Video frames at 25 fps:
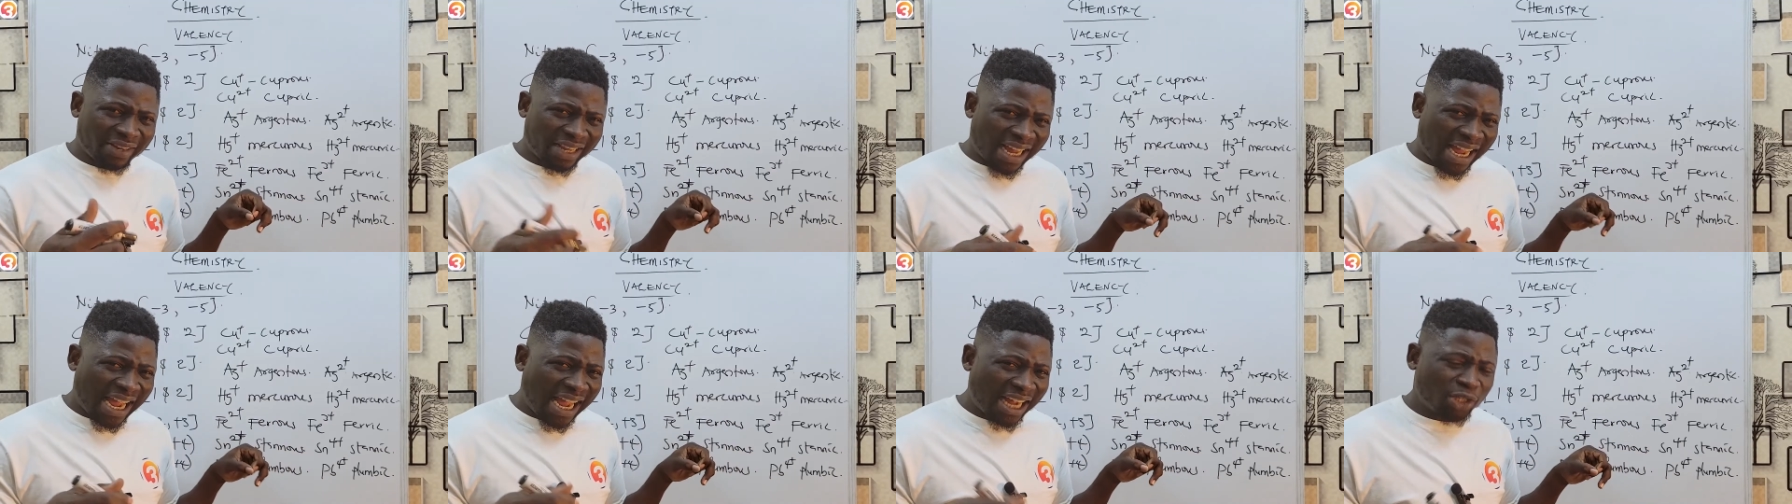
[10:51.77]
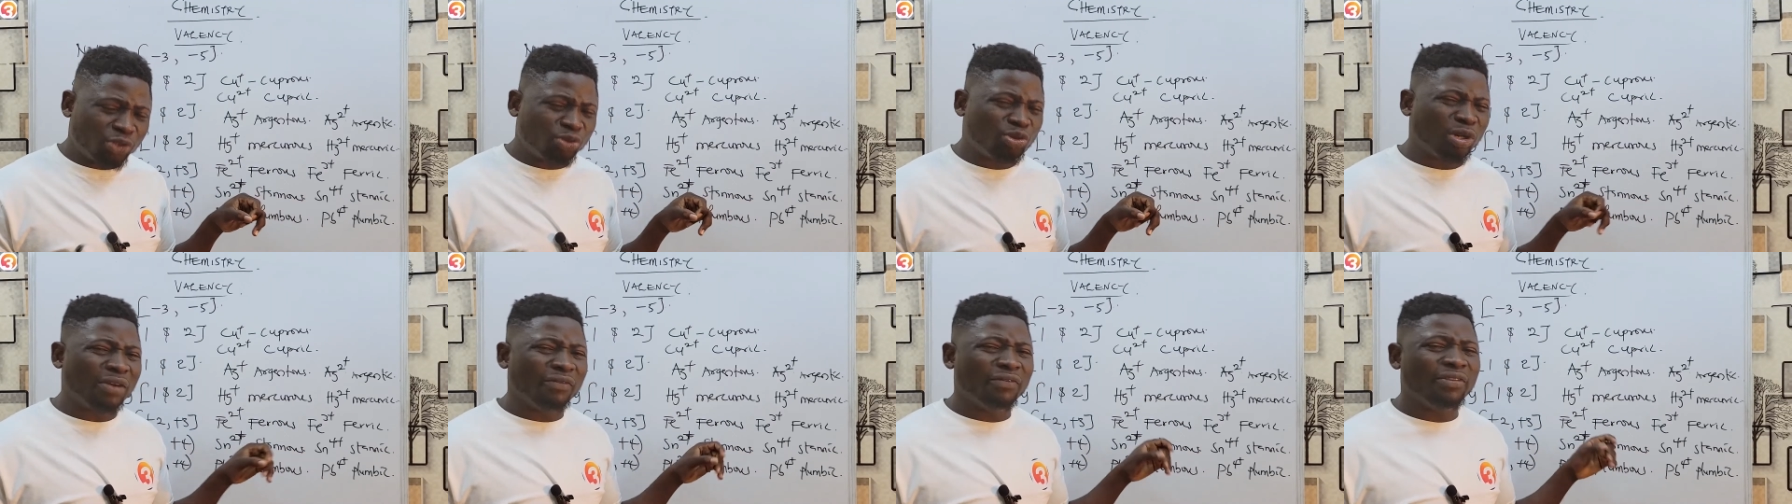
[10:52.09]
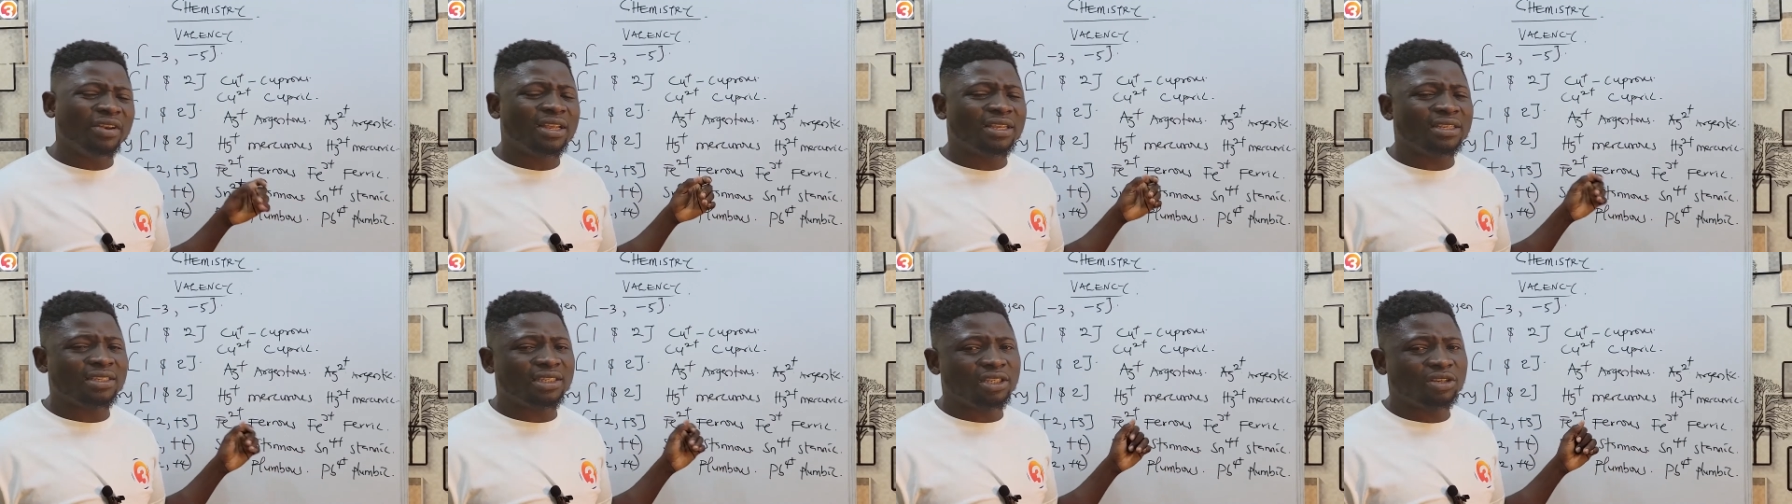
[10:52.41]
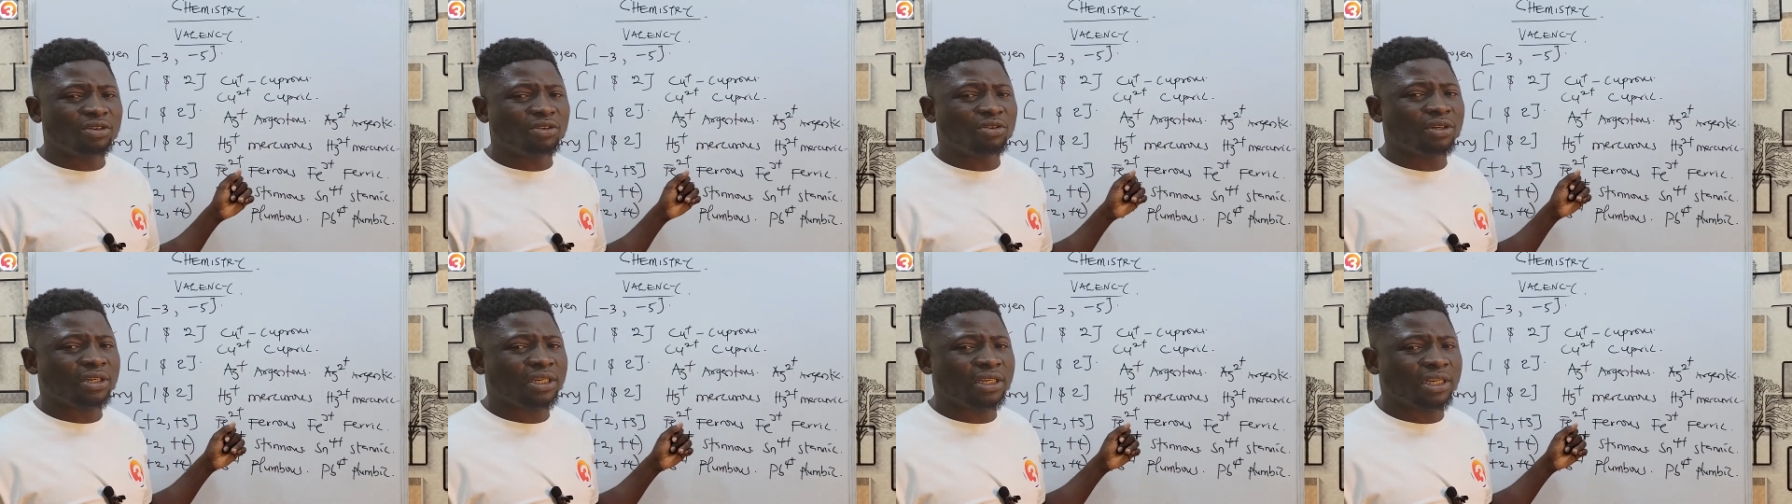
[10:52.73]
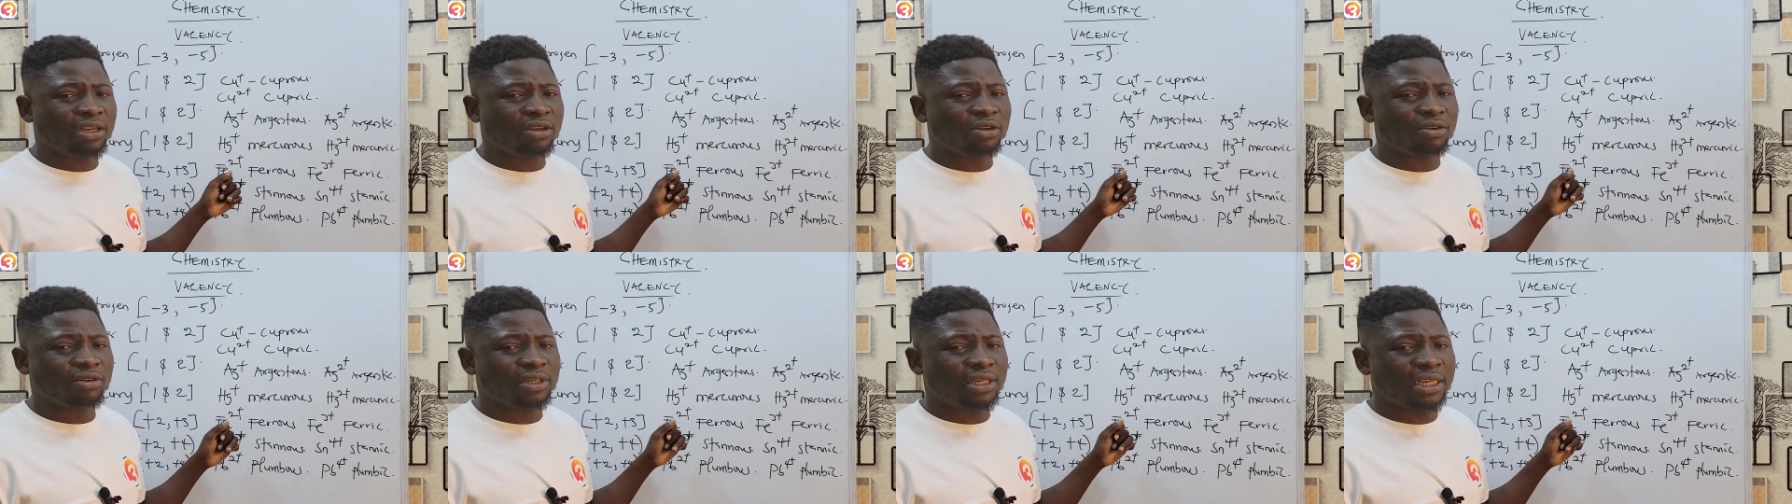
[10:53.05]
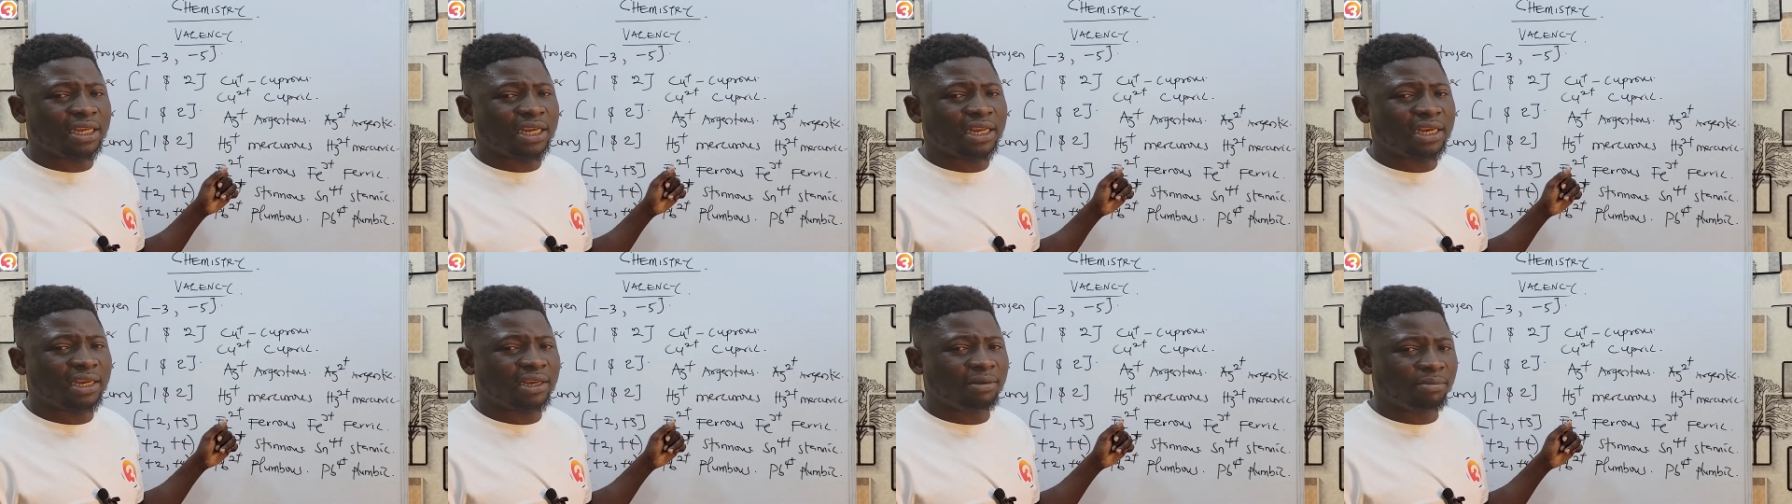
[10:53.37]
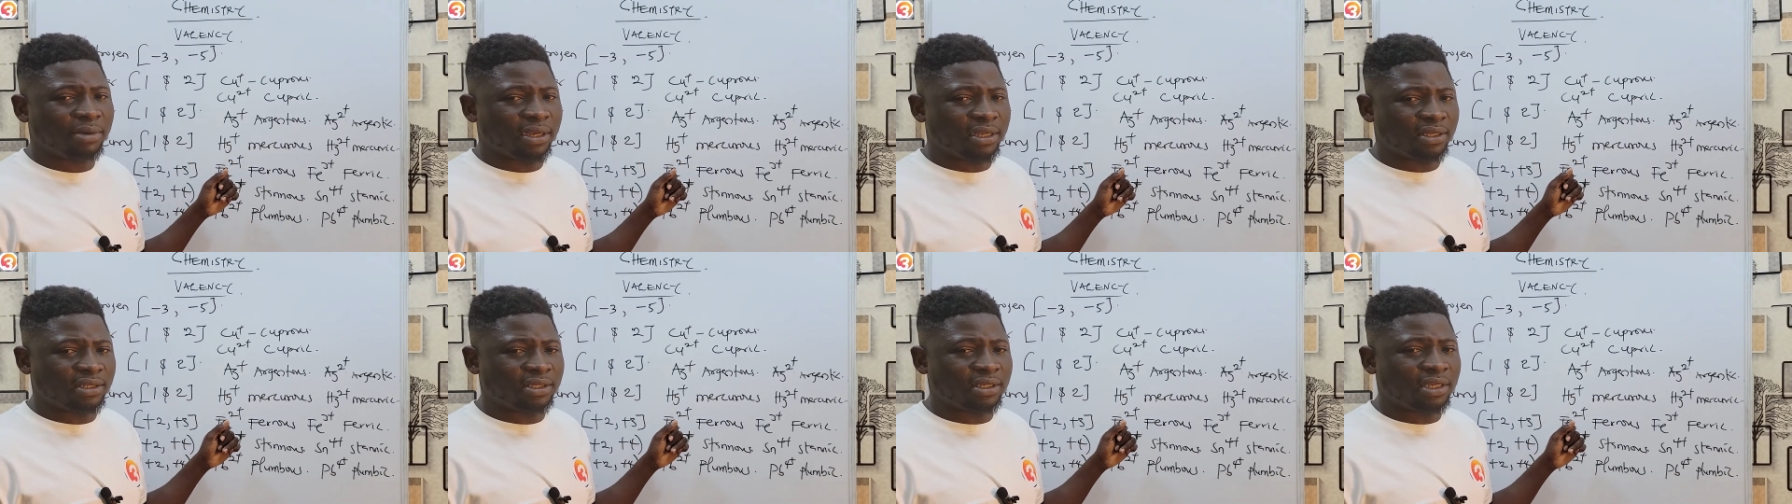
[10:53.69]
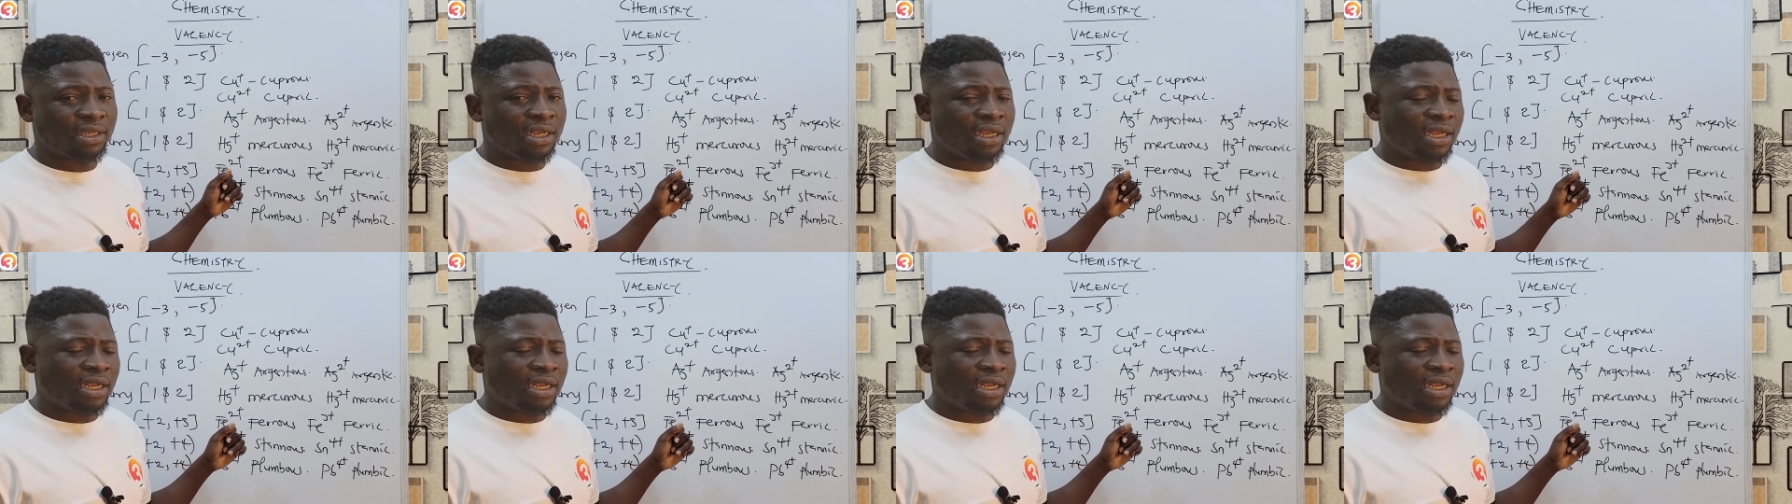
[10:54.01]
actual valency on the on the element,